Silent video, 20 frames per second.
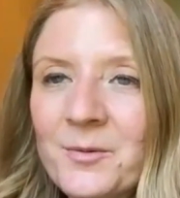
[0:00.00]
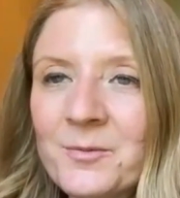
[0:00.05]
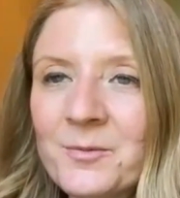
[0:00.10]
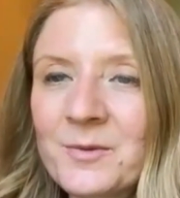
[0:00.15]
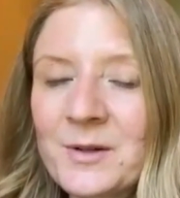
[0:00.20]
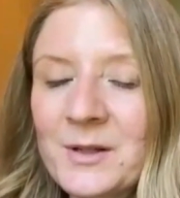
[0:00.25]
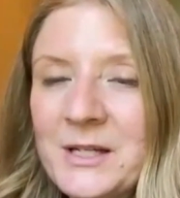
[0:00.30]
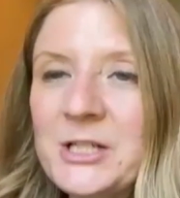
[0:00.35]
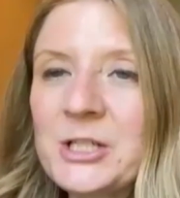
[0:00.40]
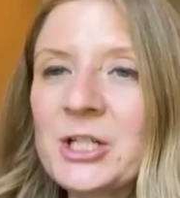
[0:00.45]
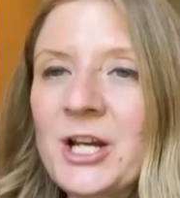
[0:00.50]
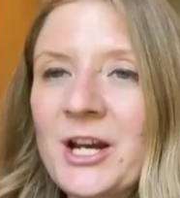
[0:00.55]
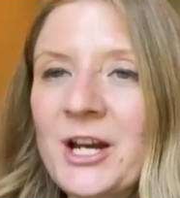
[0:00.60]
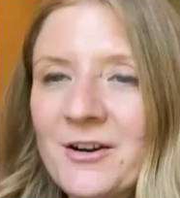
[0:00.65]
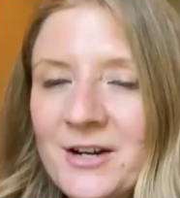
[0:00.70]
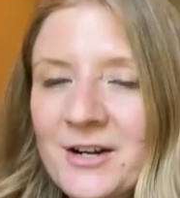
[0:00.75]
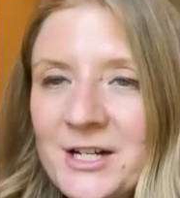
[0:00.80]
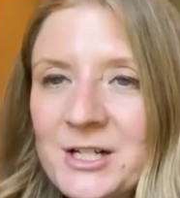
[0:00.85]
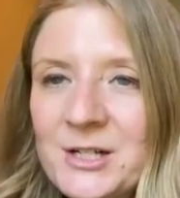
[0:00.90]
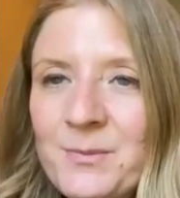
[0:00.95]
really
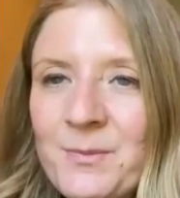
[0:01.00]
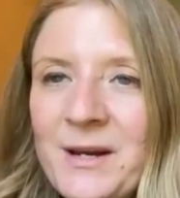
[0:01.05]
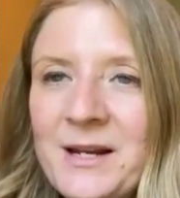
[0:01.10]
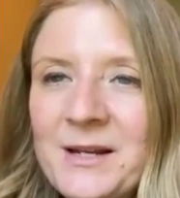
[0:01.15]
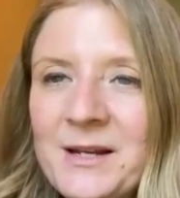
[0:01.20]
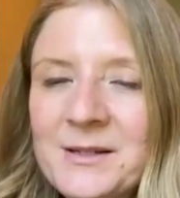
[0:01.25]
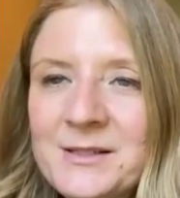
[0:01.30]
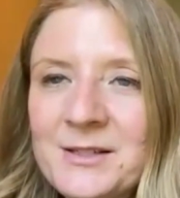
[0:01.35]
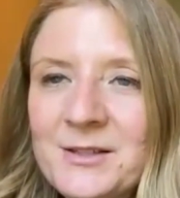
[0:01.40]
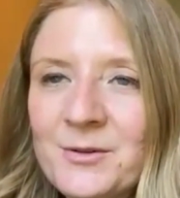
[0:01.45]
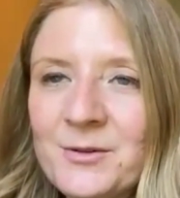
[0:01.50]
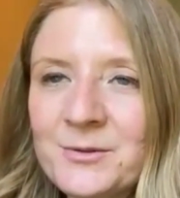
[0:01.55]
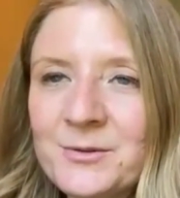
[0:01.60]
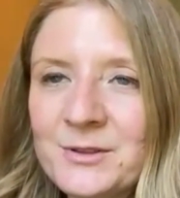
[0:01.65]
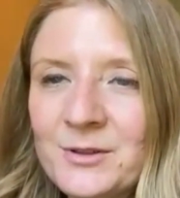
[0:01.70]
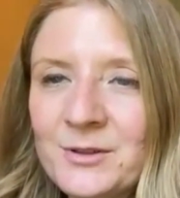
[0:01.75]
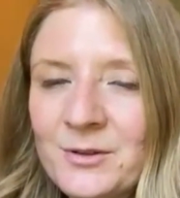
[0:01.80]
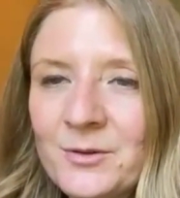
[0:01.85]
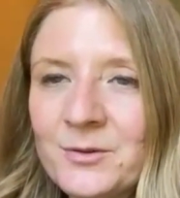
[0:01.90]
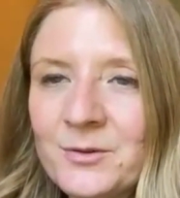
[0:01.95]
cherish, because those
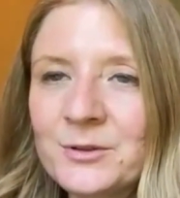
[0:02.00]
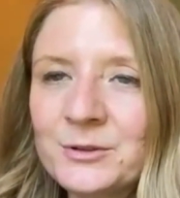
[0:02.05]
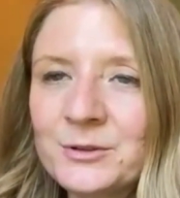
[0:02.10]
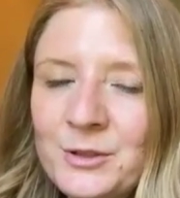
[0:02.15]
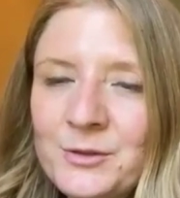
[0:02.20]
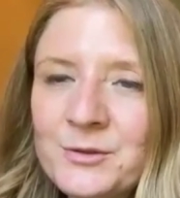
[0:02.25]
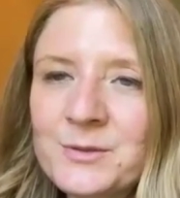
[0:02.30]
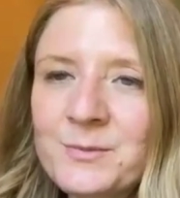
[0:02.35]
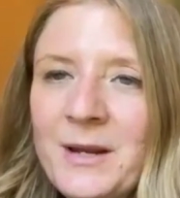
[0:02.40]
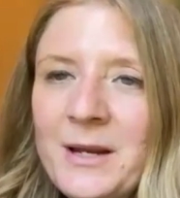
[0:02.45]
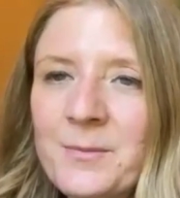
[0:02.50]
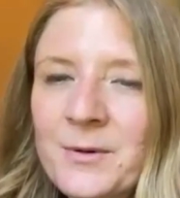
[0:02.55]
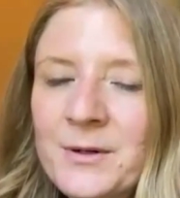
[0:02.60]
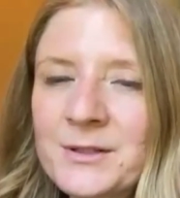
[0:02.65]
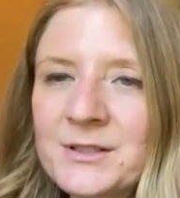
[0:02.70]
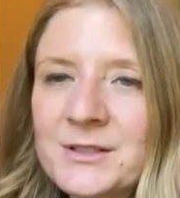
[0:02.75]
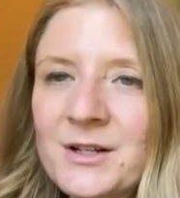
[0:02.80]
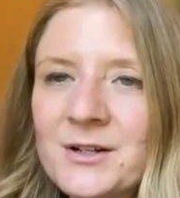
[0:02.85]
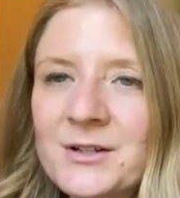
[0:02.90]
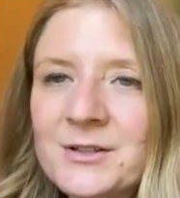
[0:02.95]
local
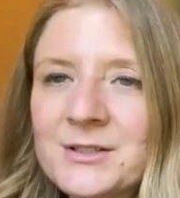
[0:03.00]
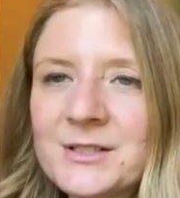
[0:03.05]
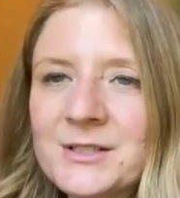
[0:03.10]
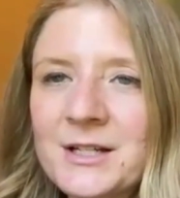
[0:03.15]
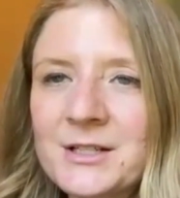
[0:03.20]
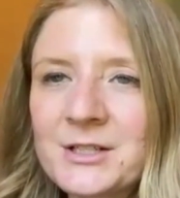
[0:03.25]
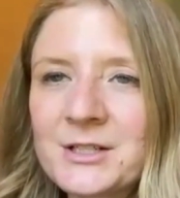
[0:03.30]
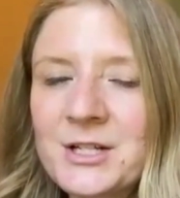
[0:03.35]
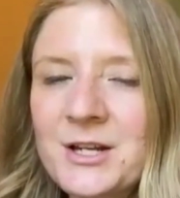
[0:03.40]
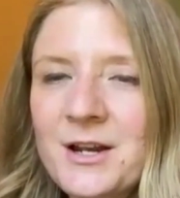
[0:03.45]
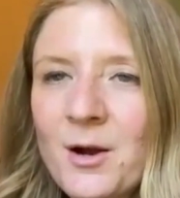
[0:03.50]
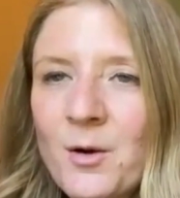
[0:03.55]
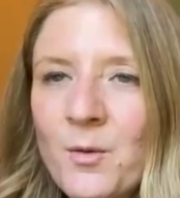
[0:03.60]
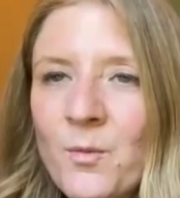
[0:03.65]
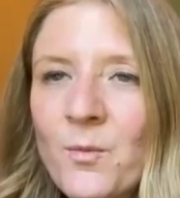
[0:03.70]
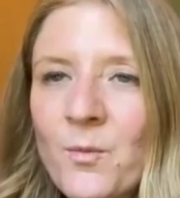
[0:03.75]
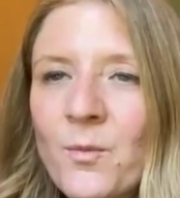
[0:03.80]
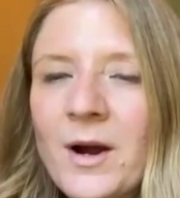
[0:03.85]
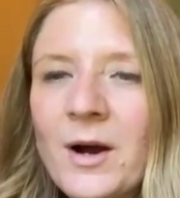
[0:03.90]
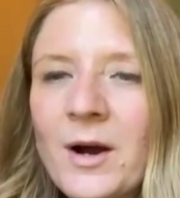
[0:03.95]
newspapers are such a
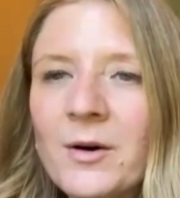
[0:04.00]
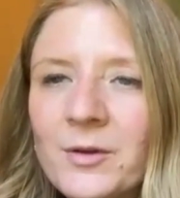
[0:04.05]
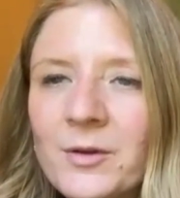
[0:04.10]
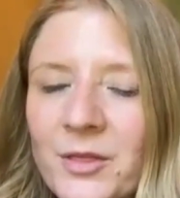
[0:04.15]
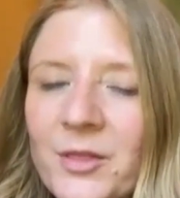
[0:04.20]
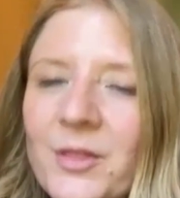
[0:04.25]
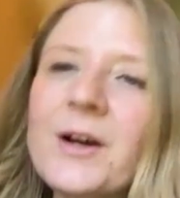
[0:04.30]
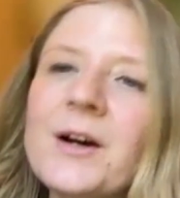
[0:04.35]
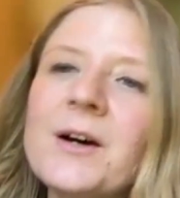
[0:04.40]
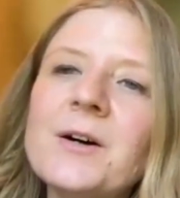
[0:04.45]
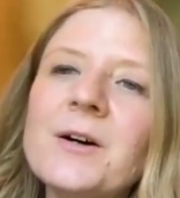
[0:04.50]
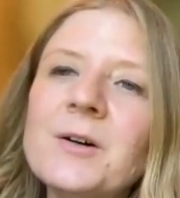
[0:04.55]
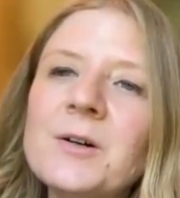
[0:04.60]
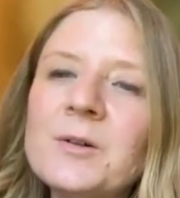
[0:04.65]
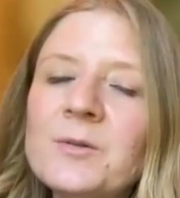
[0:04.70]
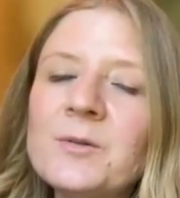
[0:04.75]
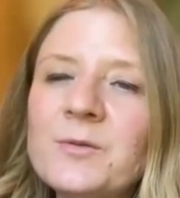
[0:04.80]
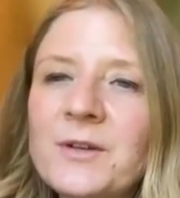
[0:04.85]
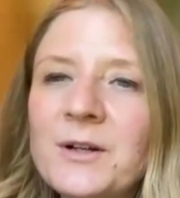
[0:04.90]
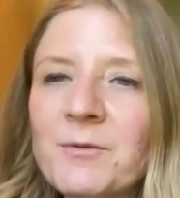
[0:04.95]
wealth
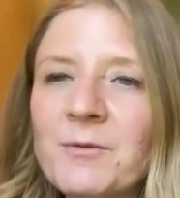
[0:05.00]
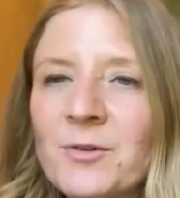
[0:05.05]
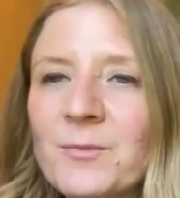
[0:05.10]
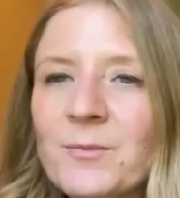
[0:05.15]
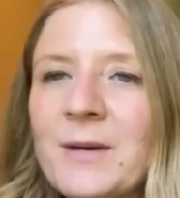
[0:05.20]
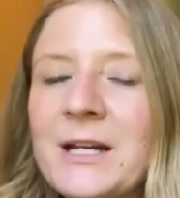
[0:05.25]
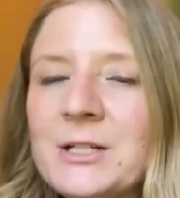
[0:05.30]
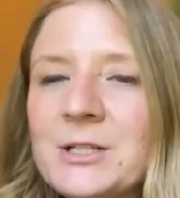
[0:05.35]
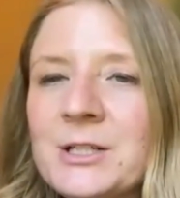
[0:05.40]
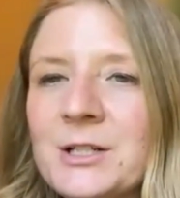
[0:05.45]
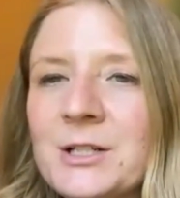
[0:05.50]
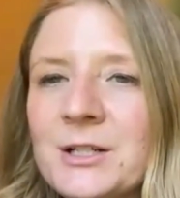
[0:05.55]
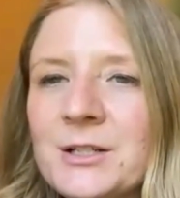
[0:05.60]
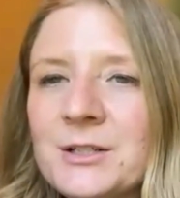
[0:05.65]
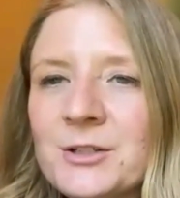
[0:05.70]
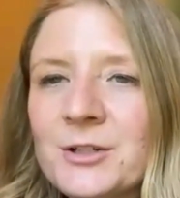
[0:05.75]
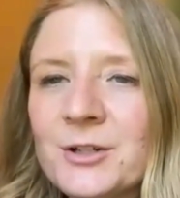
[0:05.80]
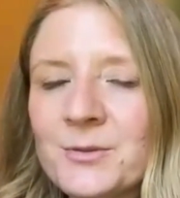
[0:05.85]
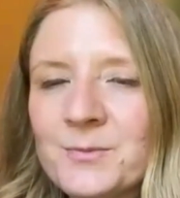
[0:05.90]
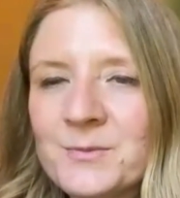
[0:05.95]
of information
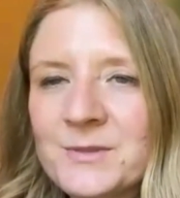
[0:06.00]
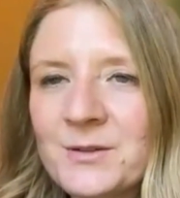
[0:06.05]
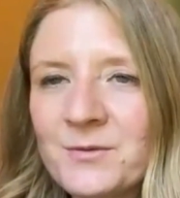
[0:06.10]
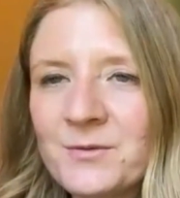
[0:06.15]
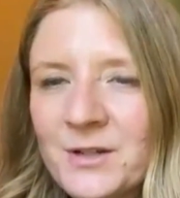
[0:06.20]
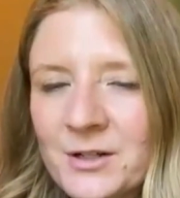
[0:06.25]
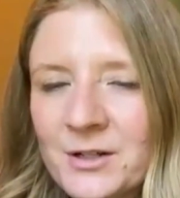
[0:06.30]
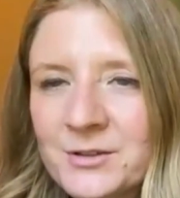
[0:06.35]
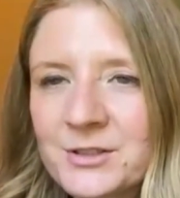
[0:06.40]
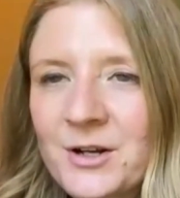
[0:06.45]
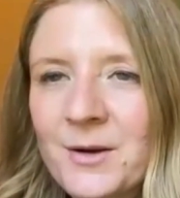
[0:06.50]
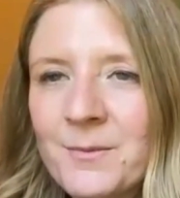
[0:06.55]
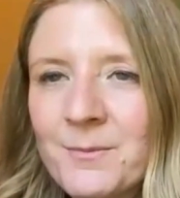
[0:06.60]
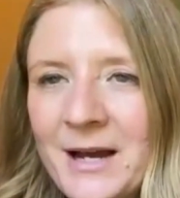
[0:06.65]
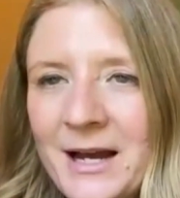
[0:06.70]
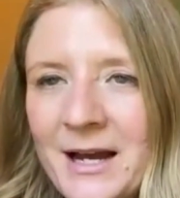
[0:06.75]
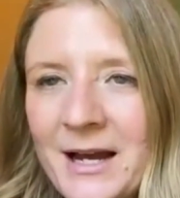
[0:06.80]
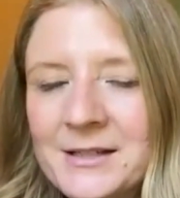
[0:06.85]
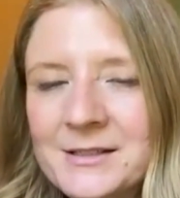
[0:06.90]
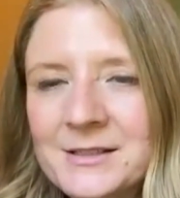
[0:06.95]
in terms of years gone
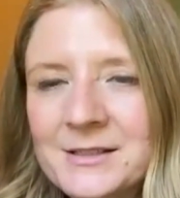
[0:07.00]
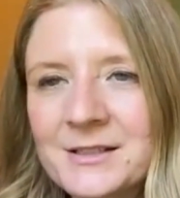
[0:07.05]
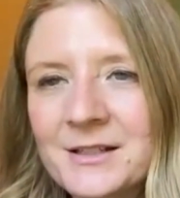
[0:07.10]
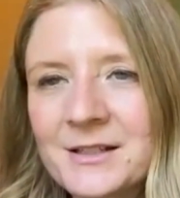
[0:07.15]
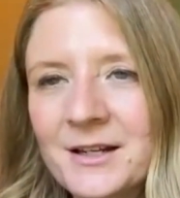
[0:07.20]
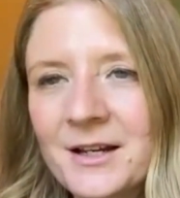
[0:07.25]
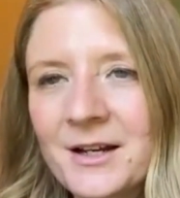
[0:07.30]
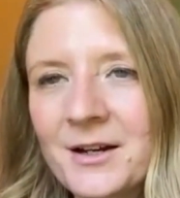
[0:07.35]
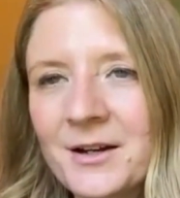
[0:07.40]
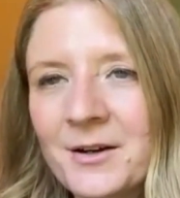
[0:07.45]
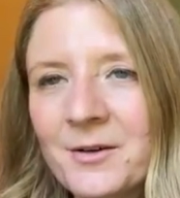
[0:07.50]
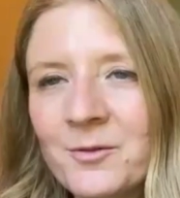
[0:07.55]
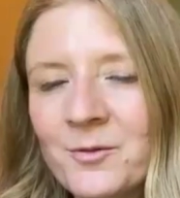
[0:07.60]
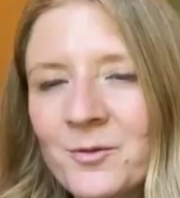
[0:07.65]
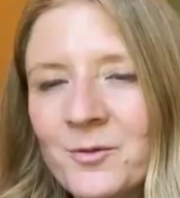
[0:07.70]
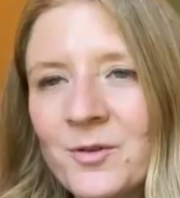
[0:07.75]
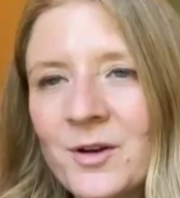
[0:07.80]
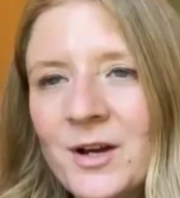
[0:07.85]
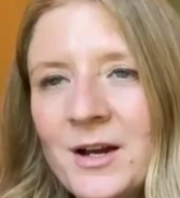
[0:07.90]
past, of